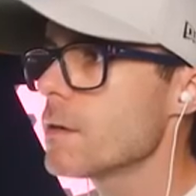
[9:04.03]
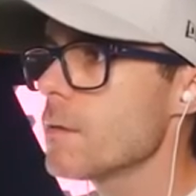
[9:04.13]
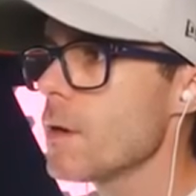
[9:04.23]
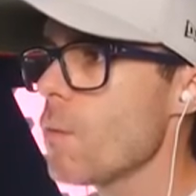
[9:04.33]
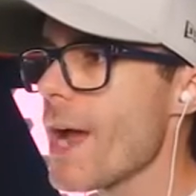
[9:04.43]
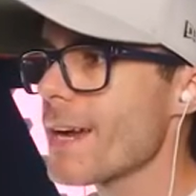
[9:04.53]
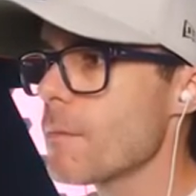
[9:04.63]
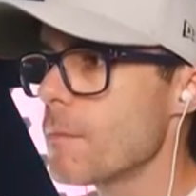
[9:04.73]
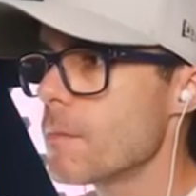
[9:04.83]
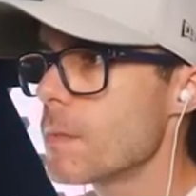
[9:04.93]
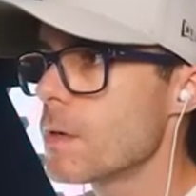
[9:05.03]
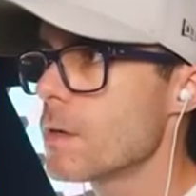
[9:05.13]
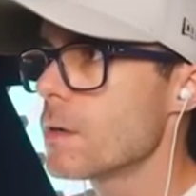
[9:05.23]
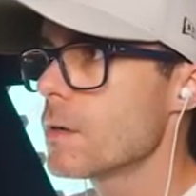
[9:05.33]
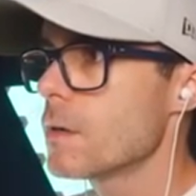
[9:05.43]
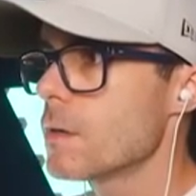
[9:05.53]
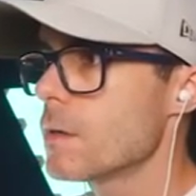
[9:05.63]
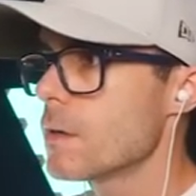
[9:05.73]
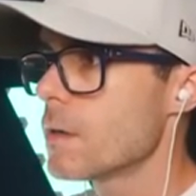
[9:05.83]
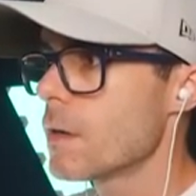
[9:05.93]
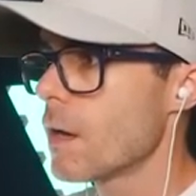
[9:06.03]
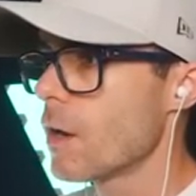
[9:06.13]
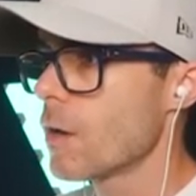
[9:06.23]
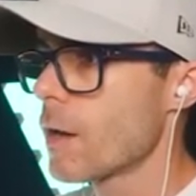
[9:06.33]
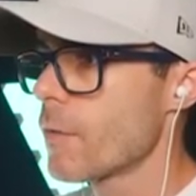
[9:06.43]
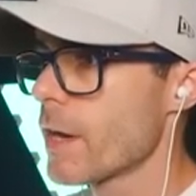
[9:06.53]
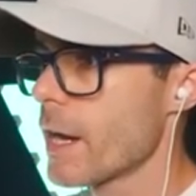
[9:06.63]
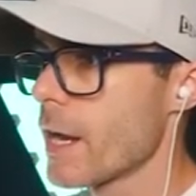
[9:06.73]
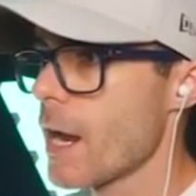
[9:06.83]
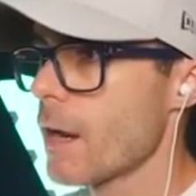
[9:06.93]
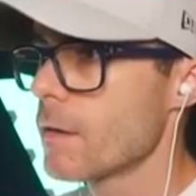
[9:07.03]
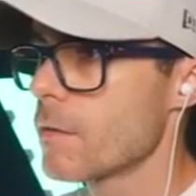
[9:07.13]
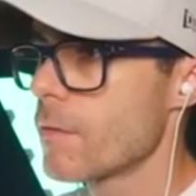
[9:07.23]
I'm gonna whack them. Uh-oh, I'm running out of air.